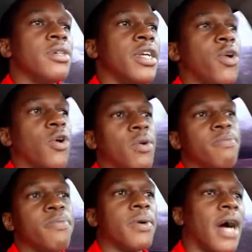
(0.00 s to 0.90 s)
you know,
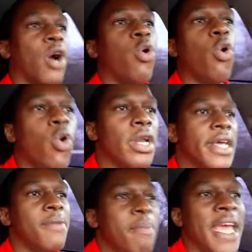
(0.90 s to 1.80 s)
a
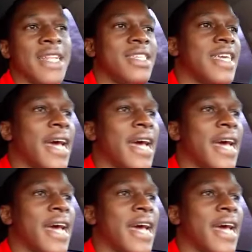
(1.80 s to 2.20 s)
holding bay that you